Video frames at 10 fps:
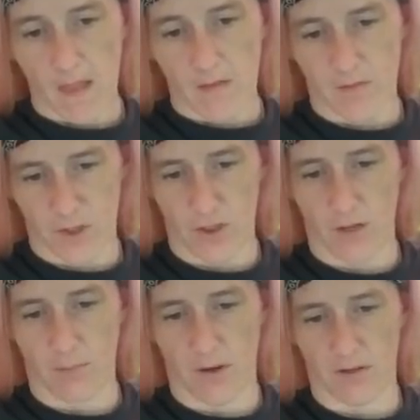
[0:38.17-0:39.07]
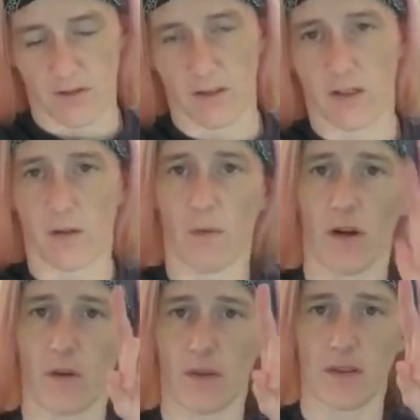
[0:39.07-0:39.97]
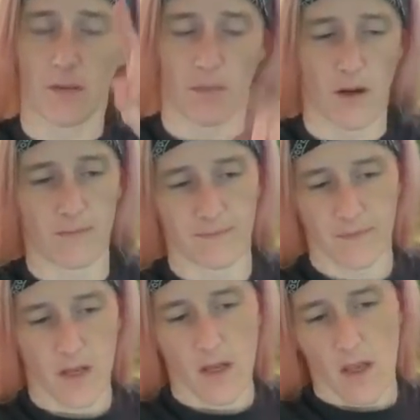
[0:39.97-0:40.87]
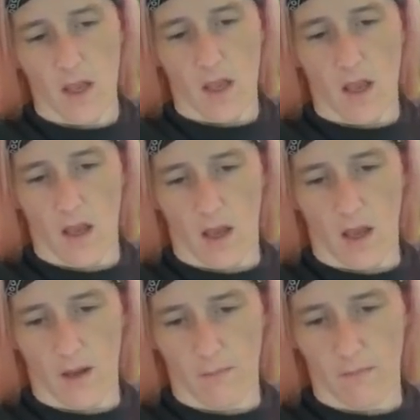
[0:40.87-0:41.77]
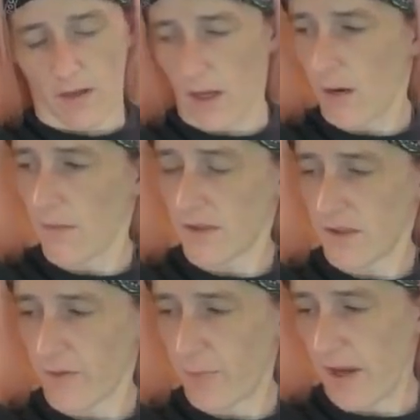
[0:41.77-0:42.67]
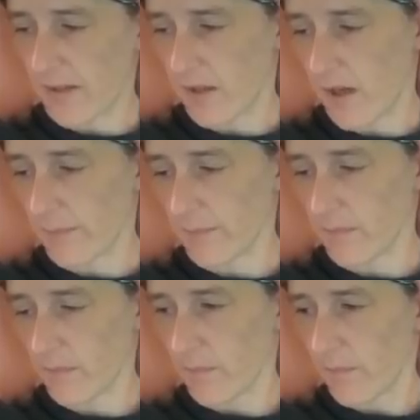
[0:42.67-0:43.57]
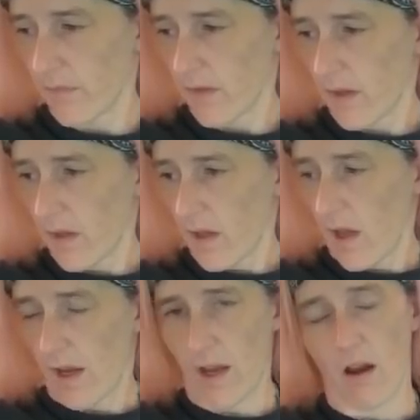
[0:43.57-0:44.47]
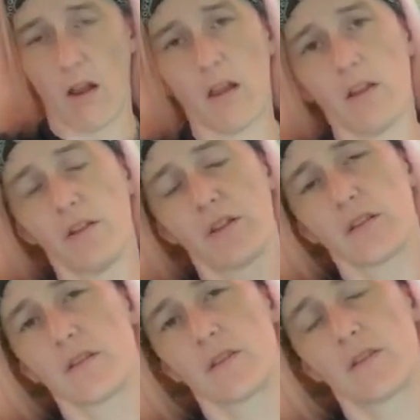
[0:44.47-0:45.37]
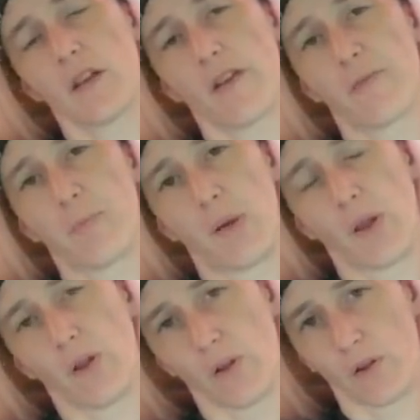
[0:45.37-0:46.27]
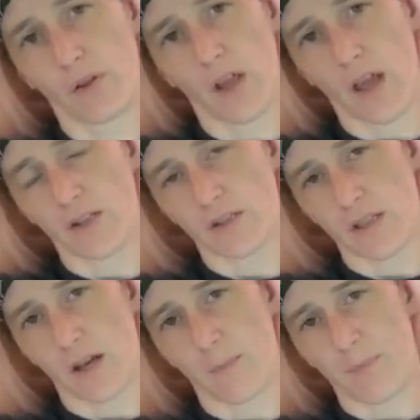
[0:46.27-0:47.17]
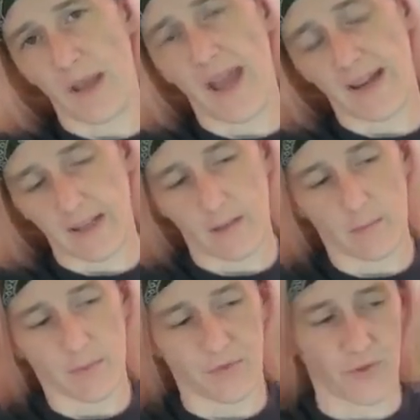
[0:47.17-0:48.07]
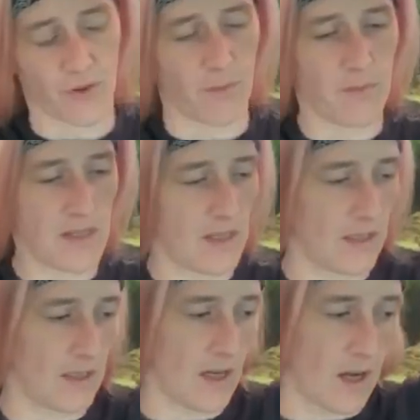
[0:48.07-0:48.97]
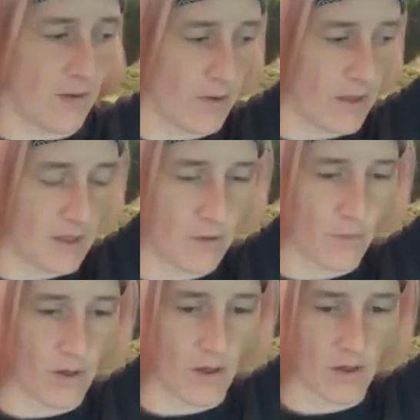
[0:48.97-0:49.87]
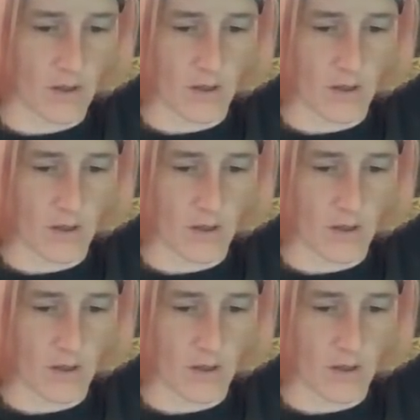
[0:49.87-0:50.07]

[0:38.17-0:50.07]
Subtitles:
Fish Tank Barn's lurking at work. What's up, bro? I got all my stuff packed up. I got all Lucas's stuff pulled. I just gotta bag it before the meeting tonight when I get to work.